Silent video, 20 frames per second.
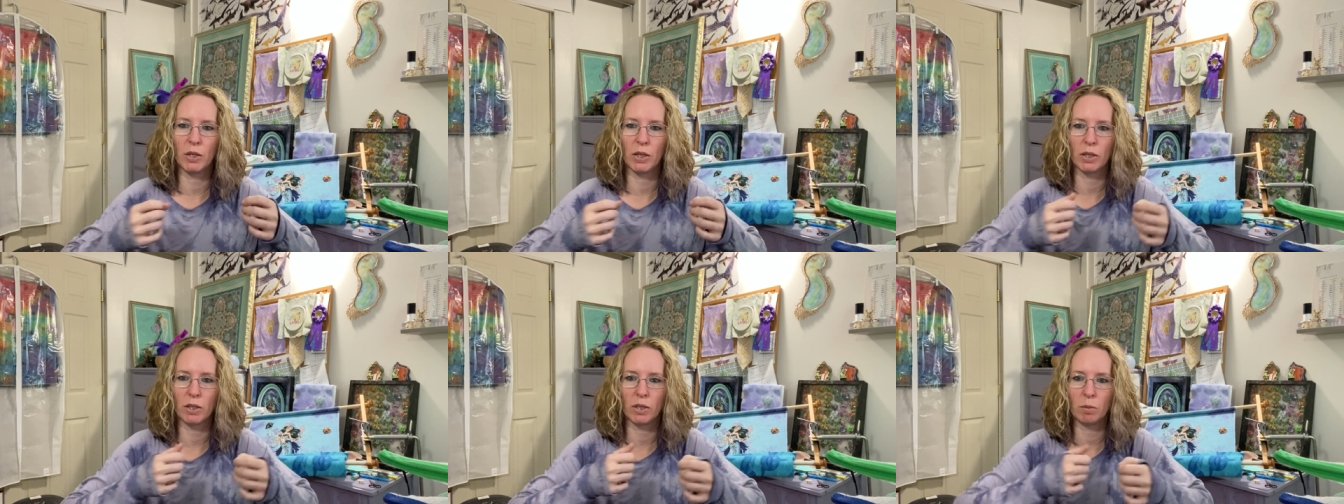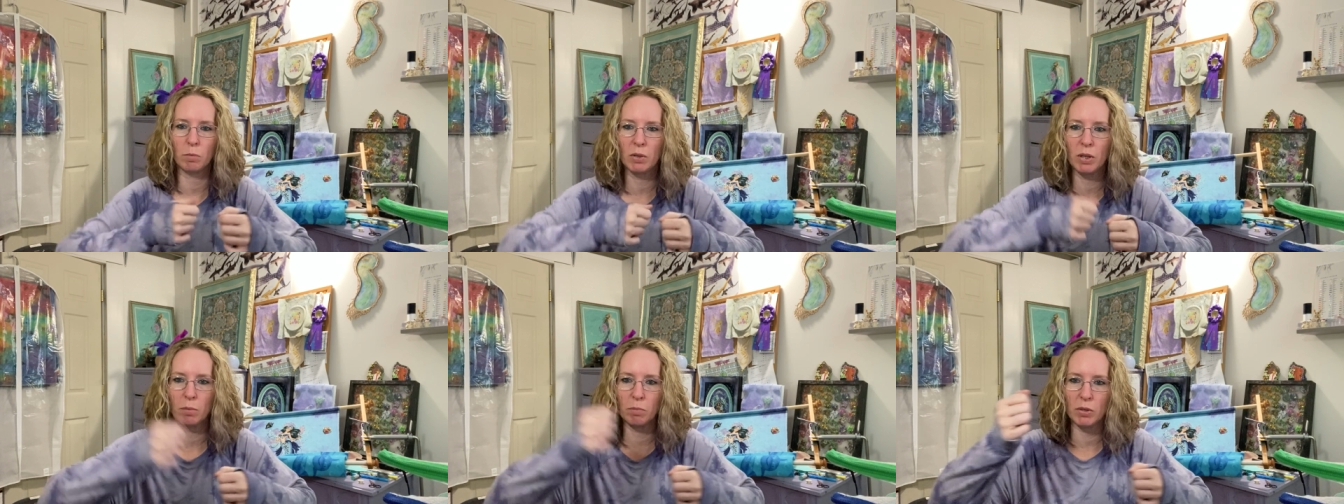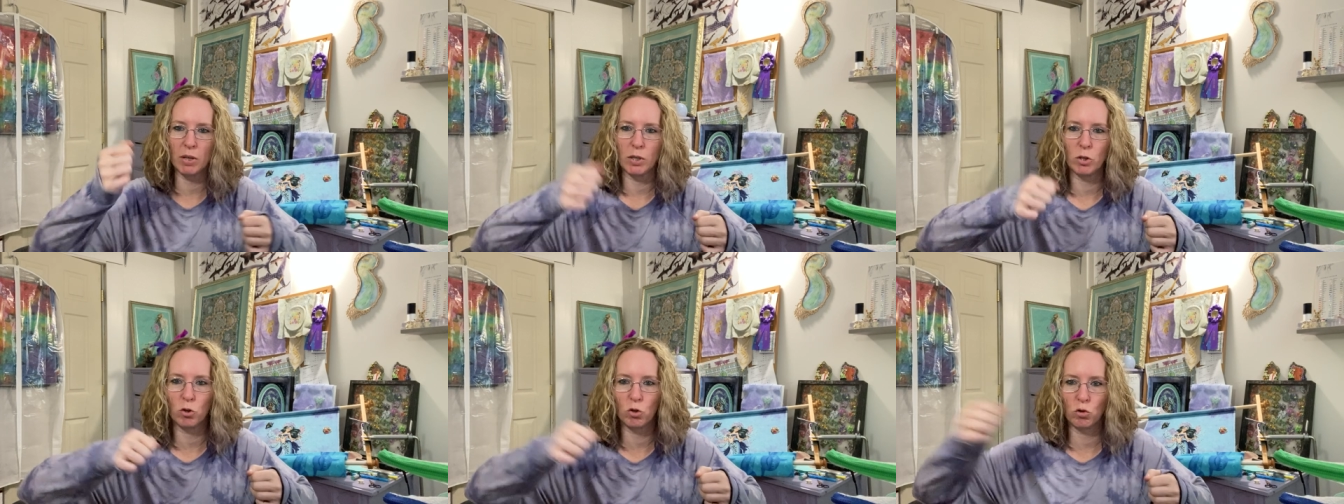like sometimes
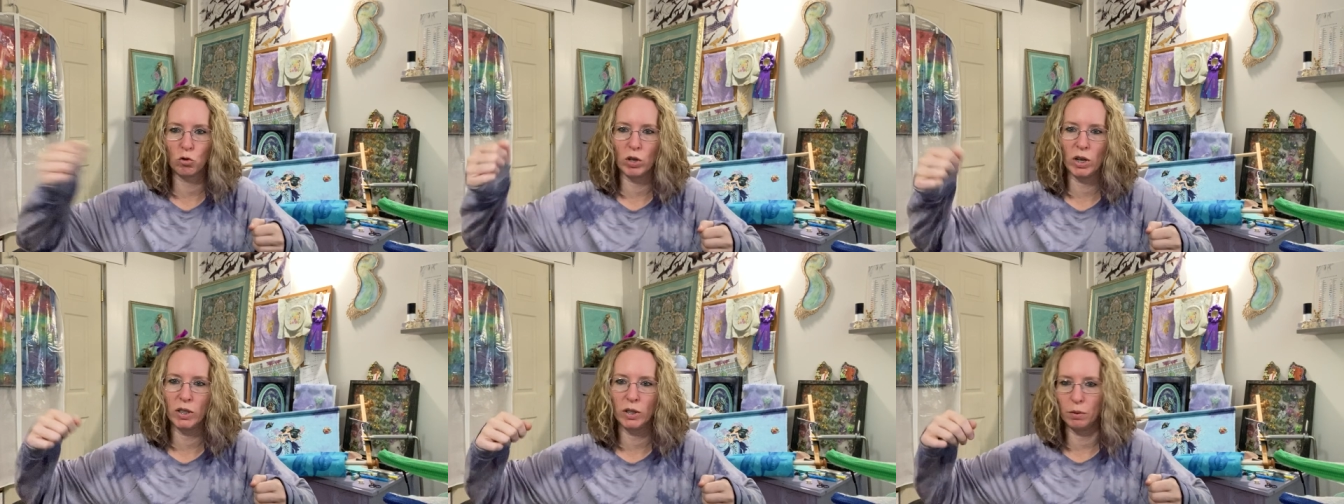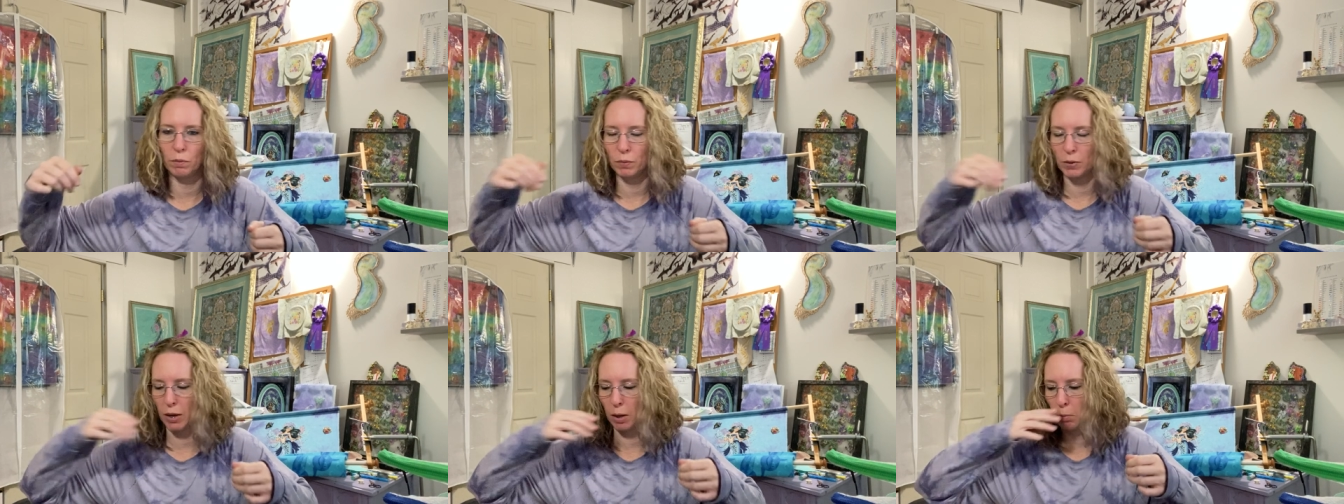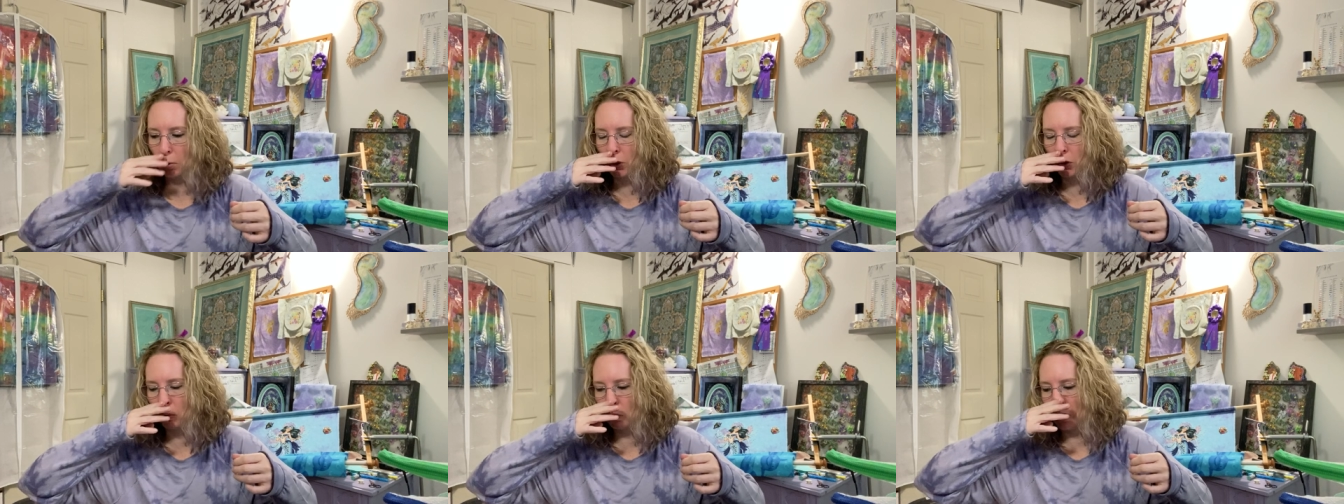I shred the
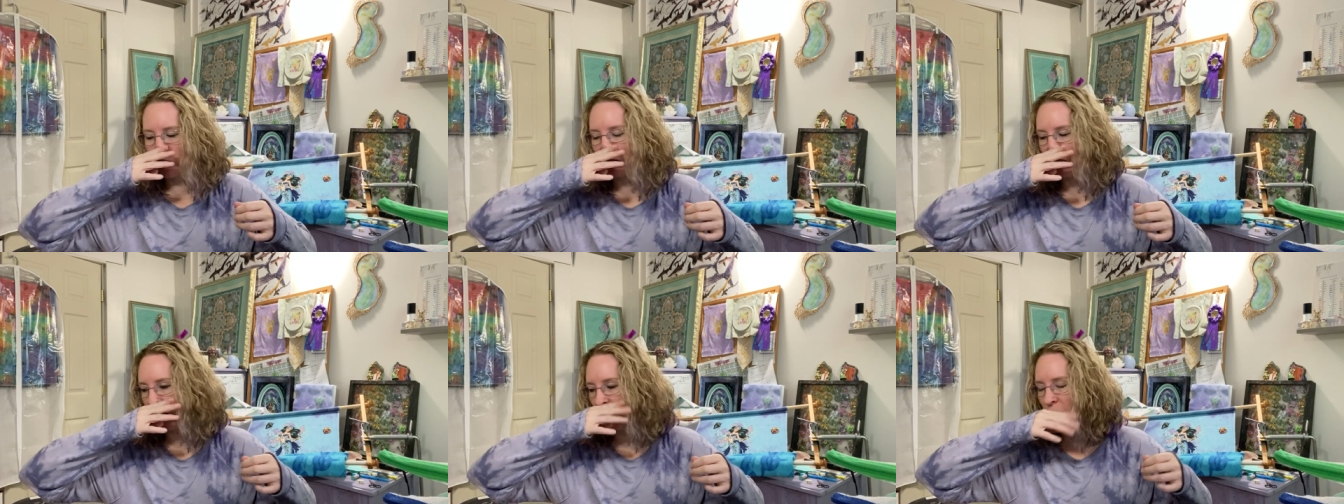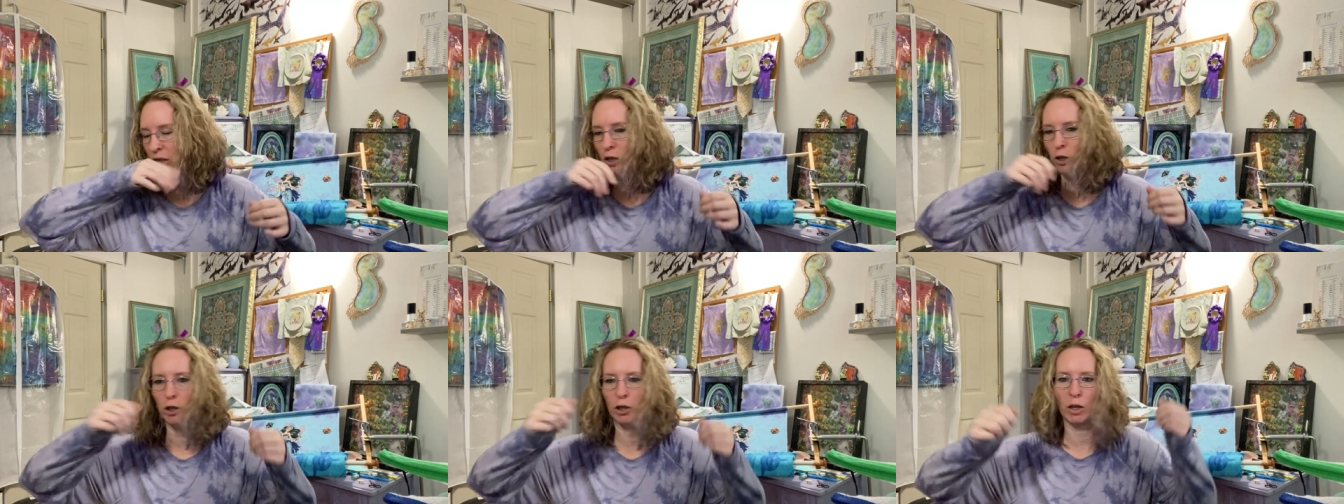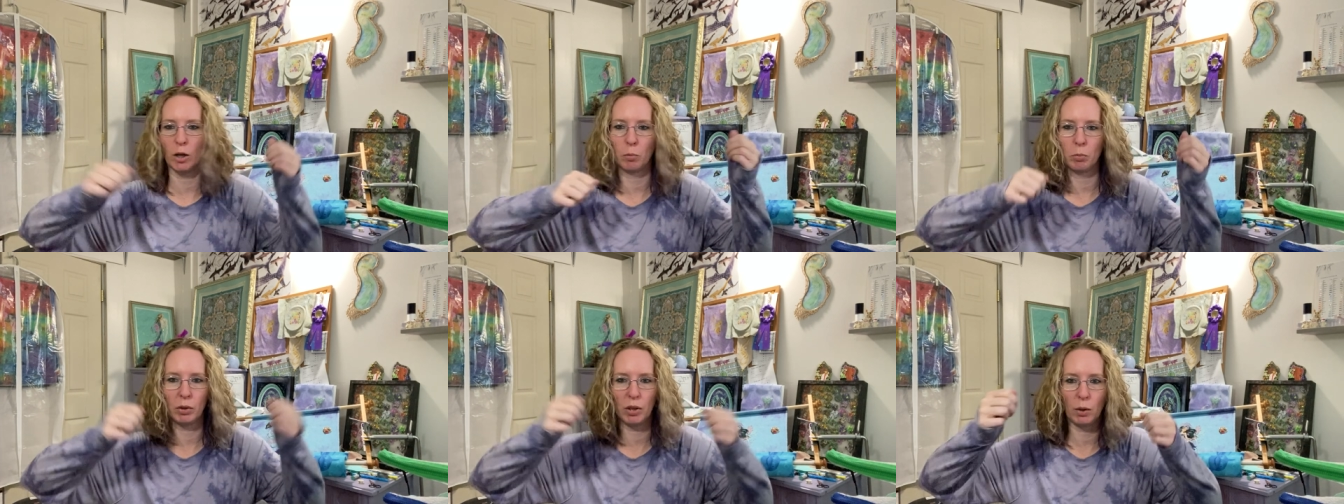fabric doing that, then you
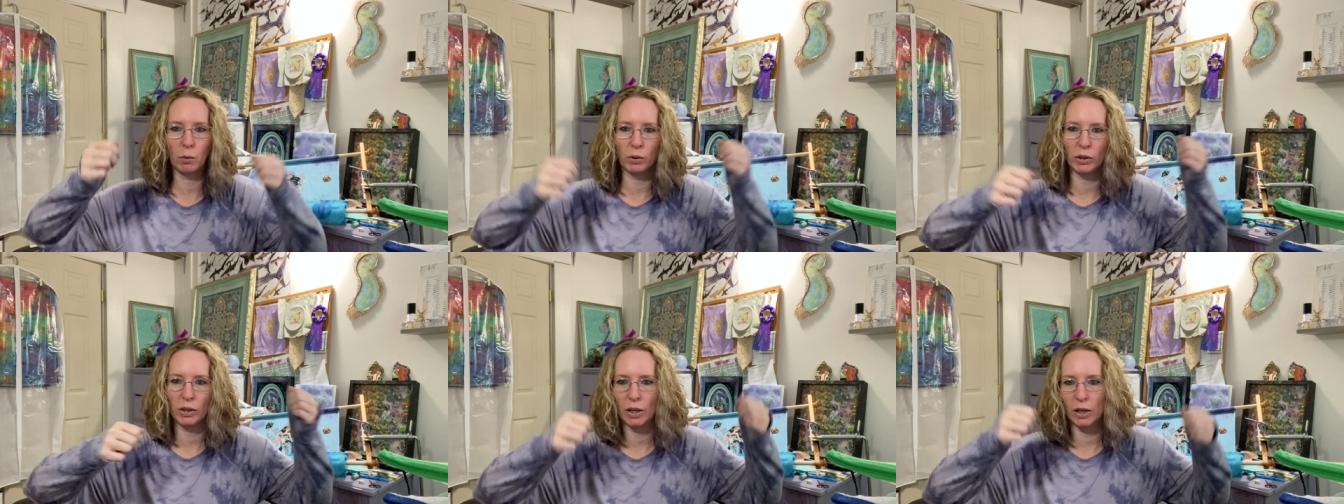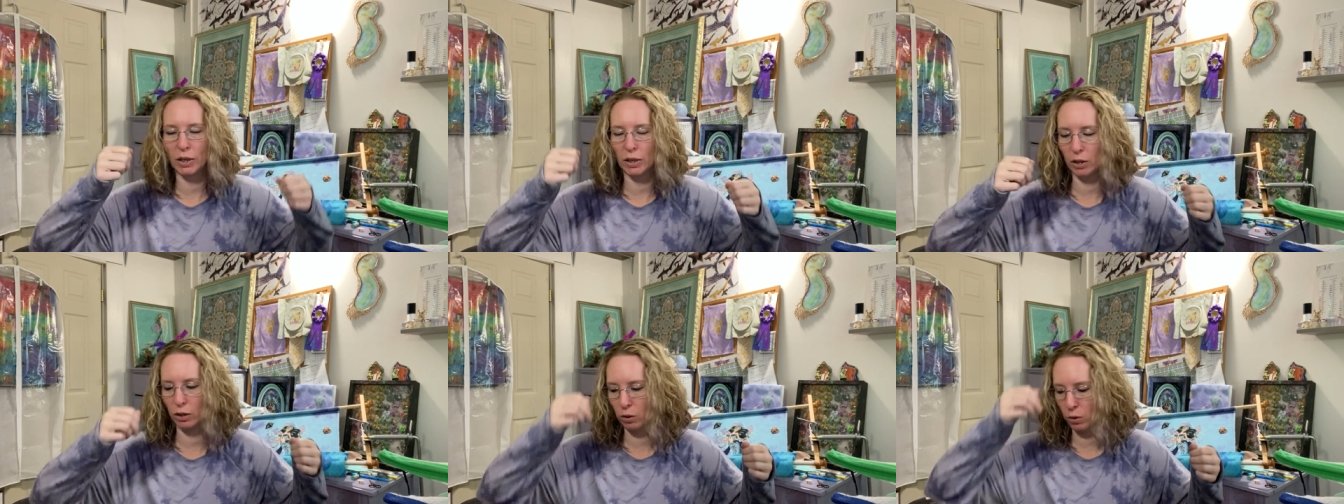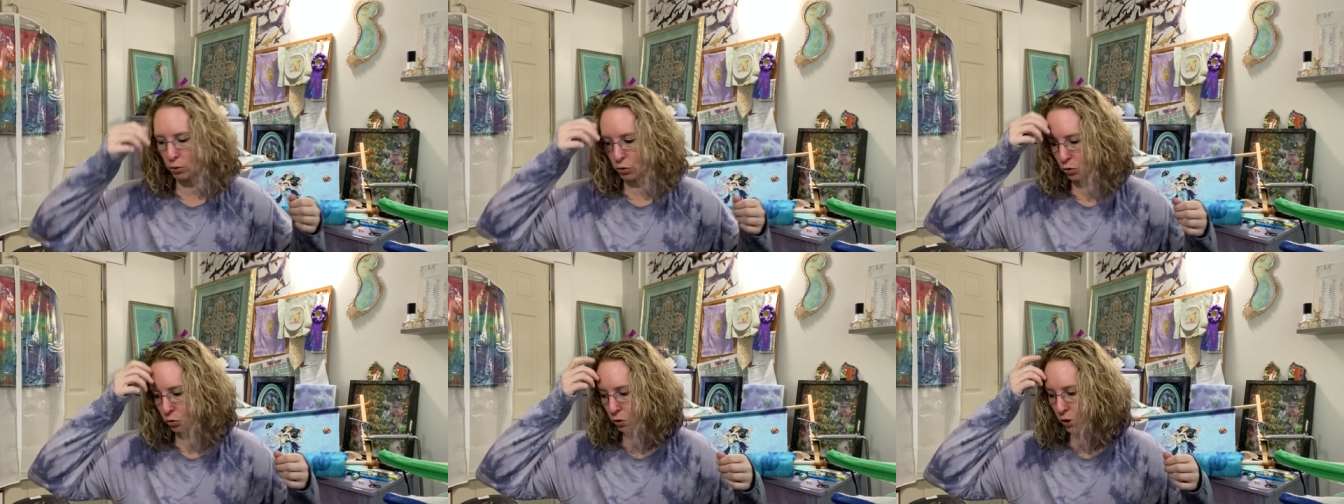got to play with getting it all
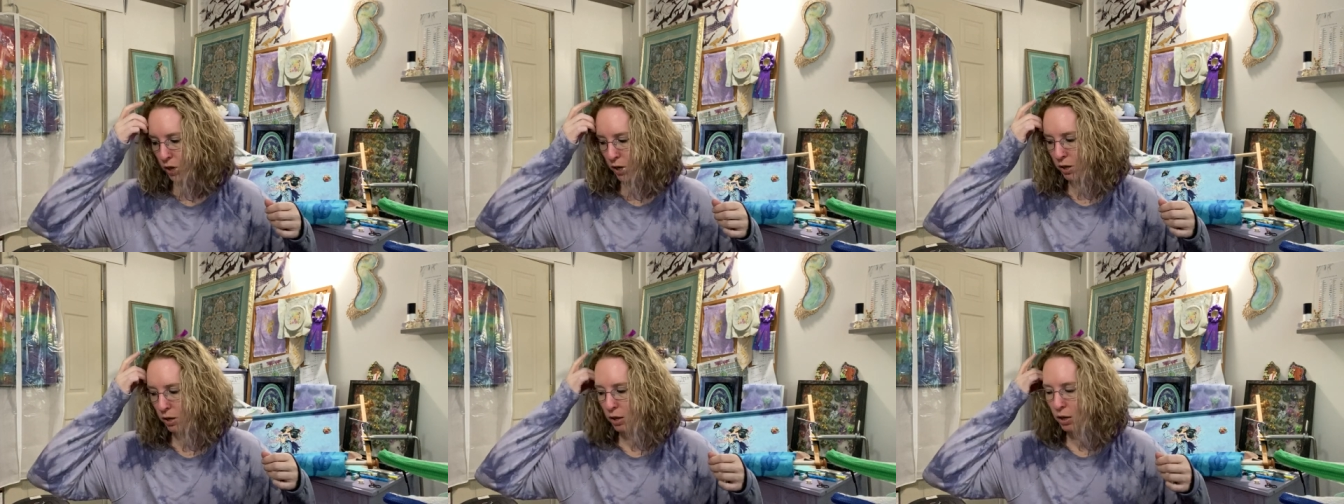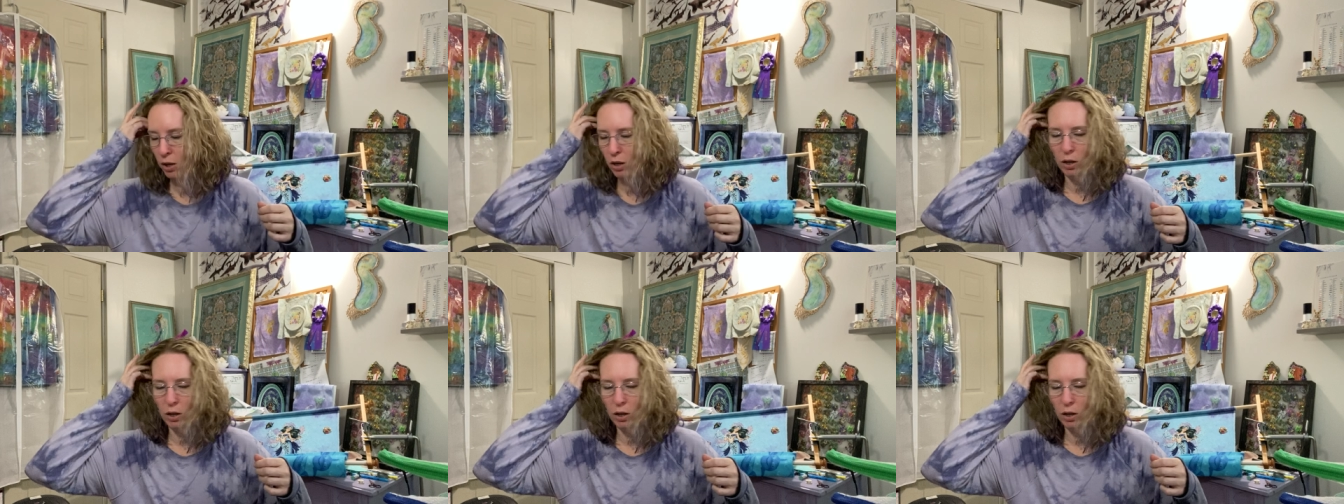straight.